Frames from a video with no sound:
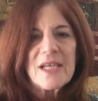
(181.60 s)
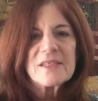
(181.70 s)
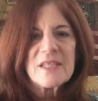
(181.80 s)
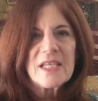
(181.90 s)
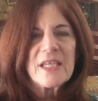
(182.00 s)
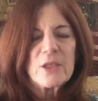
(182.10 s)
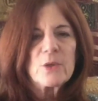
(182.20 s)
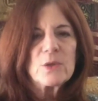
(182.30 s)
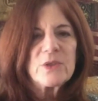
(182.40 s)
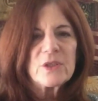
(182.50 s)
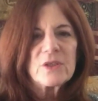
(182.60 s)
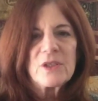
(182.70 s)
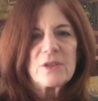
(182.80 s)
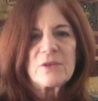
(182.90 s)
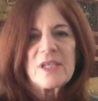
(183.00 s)
as they get older,
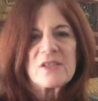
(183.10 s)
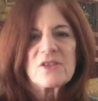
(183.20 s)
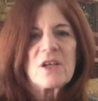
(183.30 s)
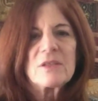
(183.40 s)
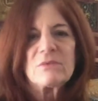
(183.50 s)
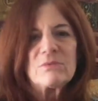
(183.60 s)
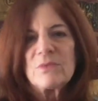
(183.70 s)
they start,